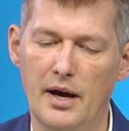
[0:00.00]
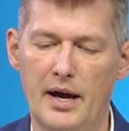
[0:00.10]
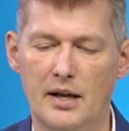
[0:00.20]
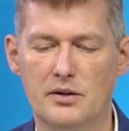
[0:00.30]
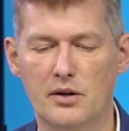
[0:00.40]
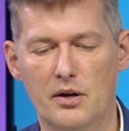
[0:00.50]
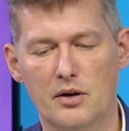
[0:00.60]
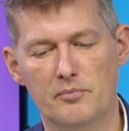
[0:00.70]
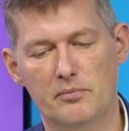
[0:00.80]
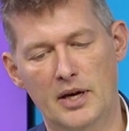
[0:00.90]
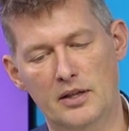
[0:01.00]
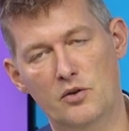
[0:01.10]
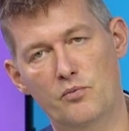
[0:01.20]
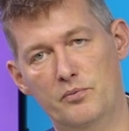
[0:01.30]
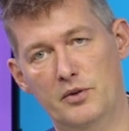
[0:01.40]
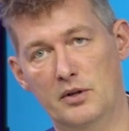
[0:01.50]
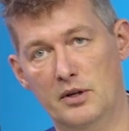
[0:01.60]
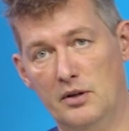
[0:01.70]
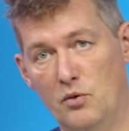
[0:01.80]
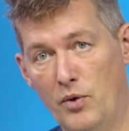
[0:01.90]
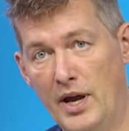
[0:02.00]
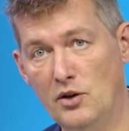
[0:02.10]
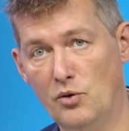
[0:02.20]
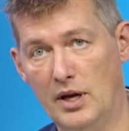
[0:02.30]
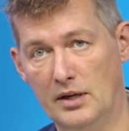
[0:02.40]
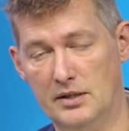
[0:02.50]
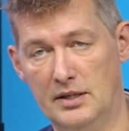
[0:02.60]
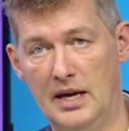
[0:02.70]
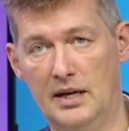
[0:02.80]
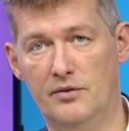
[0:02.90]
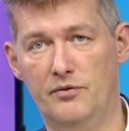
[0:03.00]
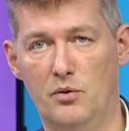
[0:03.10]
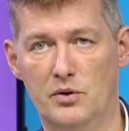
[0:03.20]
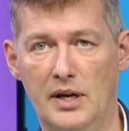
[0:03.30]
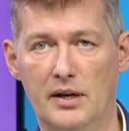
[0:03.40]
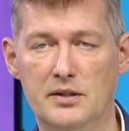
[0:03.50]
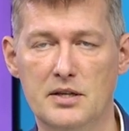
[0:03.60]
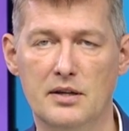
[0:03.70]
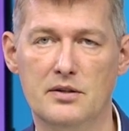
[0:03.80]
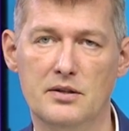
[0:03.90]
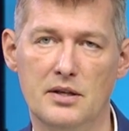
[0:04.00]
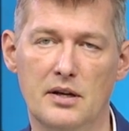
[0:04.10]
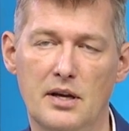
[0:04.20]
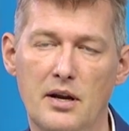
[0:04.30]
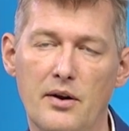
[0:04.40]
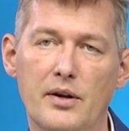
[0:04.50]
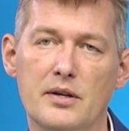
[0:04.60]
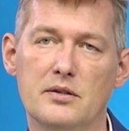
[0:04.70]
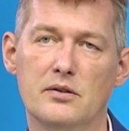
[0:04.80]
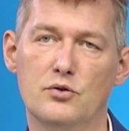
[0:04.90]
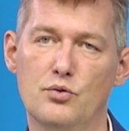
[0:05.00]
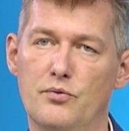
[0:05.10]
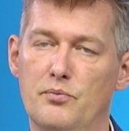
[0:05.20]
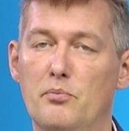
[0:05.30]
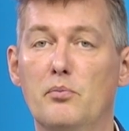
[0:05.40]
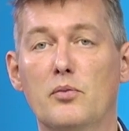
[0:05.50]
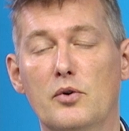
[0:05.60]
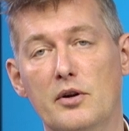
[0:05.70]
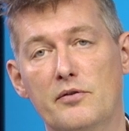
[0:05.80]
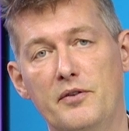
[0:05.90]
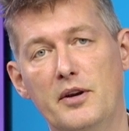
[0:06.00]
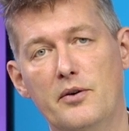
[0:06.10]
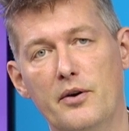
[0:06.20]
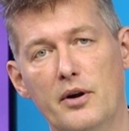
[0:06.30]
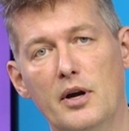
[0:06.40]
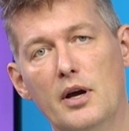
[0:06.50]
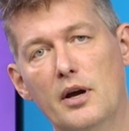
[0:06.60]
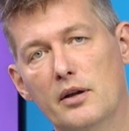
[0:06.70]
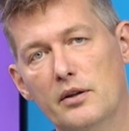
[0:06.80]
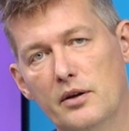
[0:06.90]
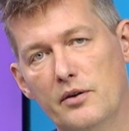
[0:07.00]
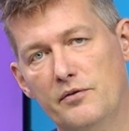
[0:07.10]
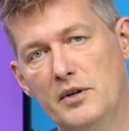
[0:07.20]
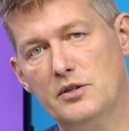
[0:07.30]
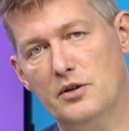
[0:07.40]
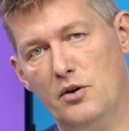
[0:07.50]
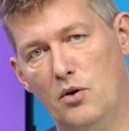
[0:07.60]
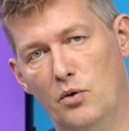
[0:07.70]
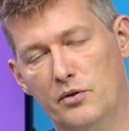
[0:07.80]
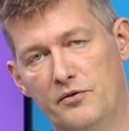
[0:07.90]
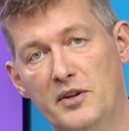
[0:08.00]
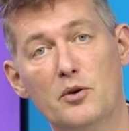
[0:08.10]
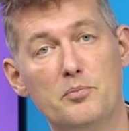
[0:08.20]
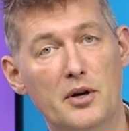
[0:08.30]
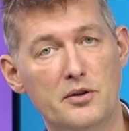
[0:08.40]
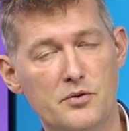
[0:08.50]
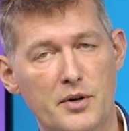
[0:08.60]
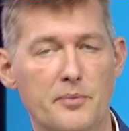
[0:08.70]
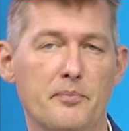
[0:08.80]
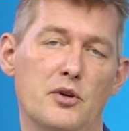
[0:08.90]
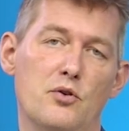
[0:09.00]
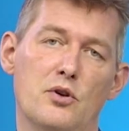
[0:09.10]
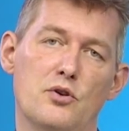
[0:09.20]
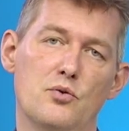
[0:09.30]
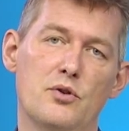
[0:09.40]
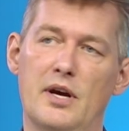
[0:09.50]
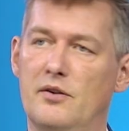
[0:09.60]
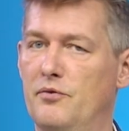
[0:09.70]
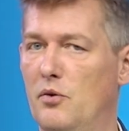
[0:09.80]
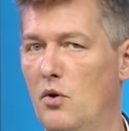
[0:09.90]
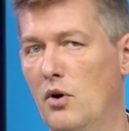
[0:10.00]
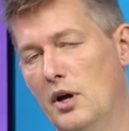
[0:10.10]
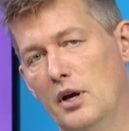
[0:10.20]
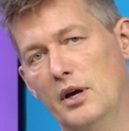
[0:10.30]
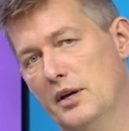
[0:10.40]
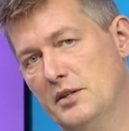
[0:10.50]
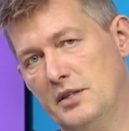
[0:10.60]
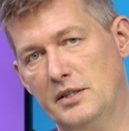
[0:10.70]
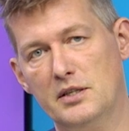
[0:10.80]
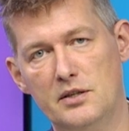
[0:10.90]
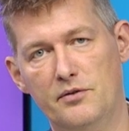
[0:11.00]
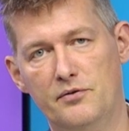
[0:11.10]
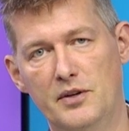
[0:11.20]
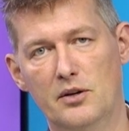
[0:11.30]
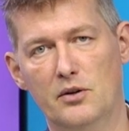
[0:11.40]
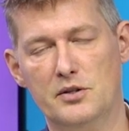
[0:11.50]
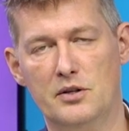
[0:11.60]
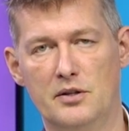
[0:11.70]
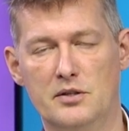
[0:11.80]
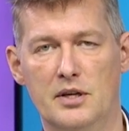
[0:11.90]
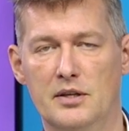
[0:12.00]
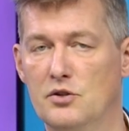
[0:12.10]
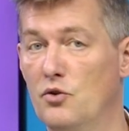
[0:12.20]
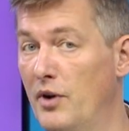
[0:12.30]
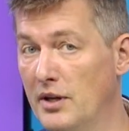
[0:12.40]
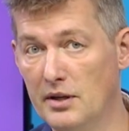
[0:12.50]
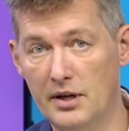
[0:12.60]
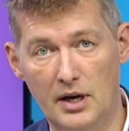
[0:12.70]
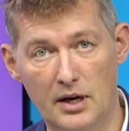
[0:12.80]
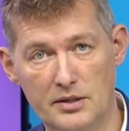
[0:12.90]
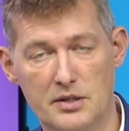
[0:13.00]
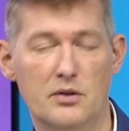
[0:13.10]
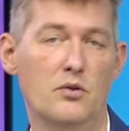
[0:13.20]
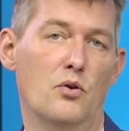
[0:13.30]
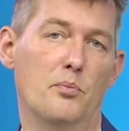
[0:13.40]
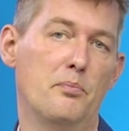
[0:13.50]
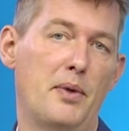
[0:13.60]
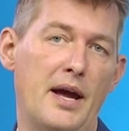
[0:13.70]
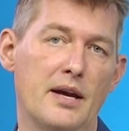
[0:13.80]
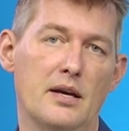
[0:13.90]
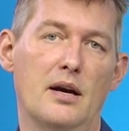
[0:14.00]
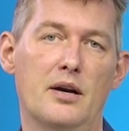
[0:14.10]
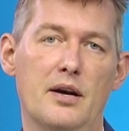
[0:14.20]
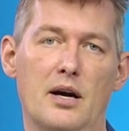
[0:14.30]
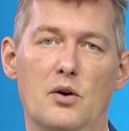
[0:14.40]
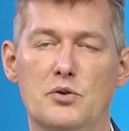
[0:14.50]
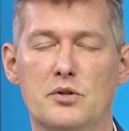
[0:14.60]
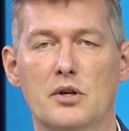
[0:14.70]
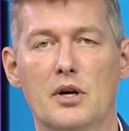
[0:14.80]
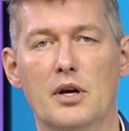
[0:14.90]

And the way you get data for data changes in here is to configure the feature called field monitoring. You can do that for sensitive fields such as credit card or bank account,